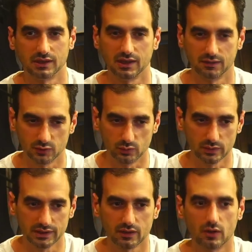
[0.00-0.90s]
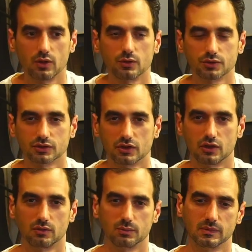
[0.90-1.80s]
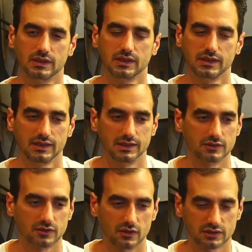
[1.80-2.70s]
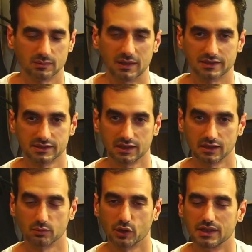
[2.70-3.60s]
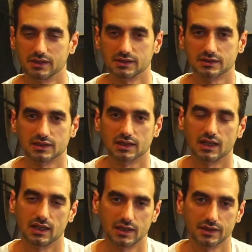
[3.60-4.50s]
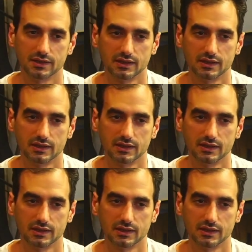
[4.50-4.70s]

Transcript: And if you read the whole psalm, it talks about singing praises to God